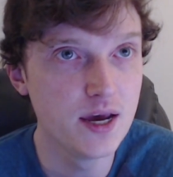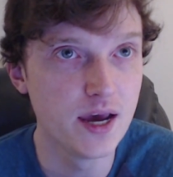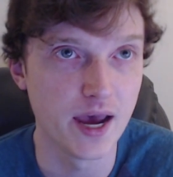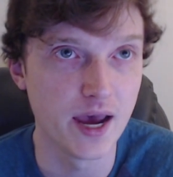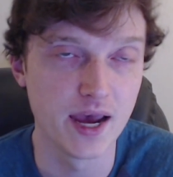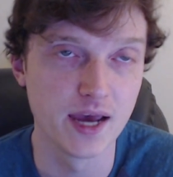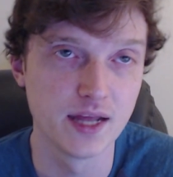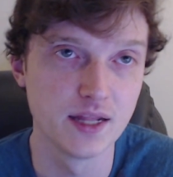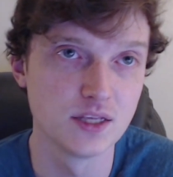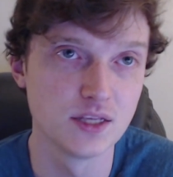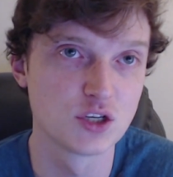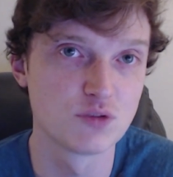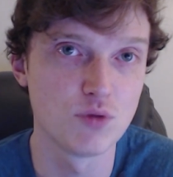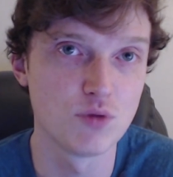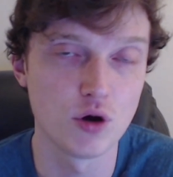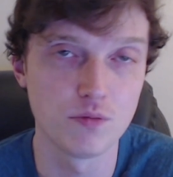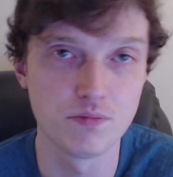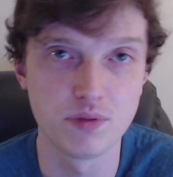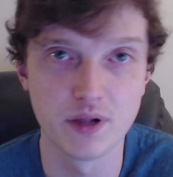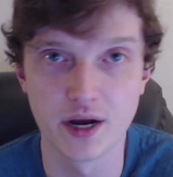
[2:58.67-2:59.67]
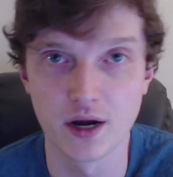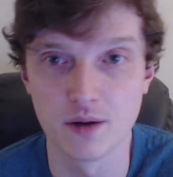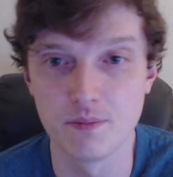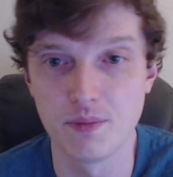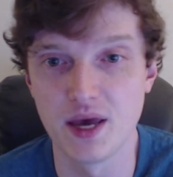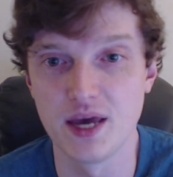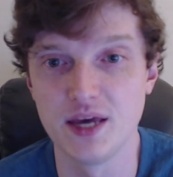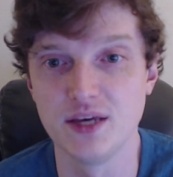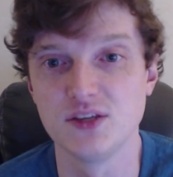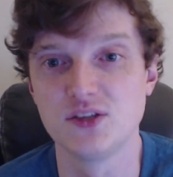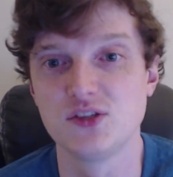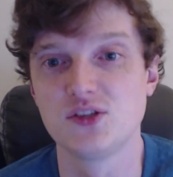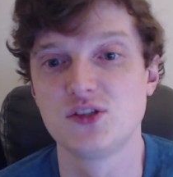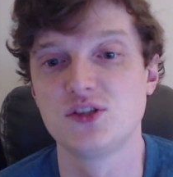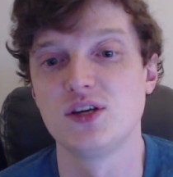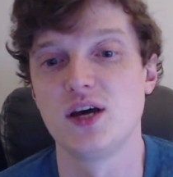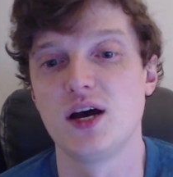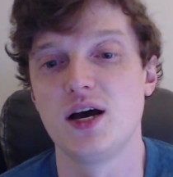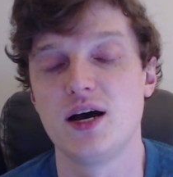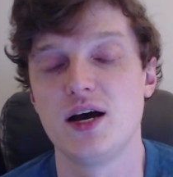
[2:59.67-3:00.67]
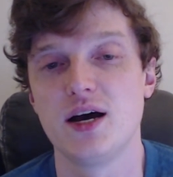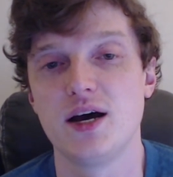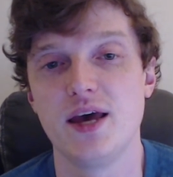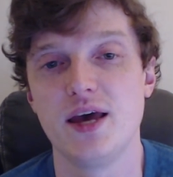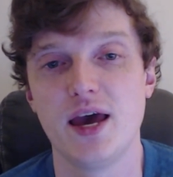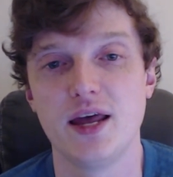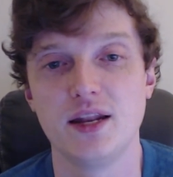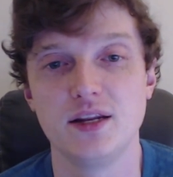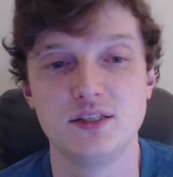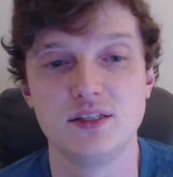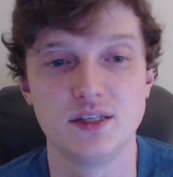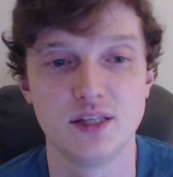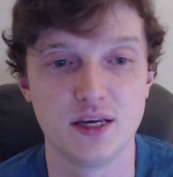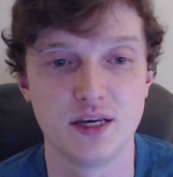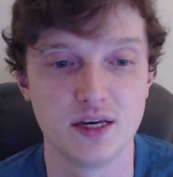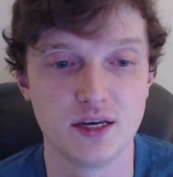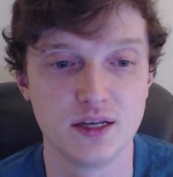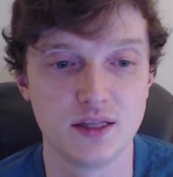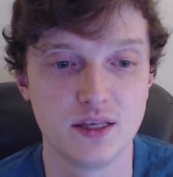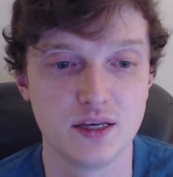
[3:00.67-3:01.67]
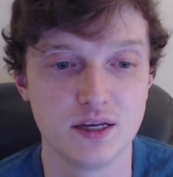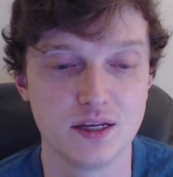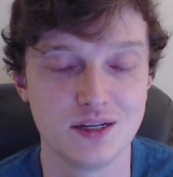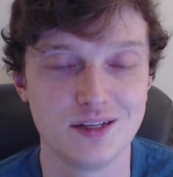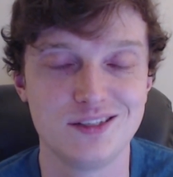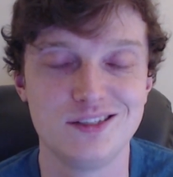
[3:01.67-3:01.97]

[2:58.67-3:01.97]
And the small player base and the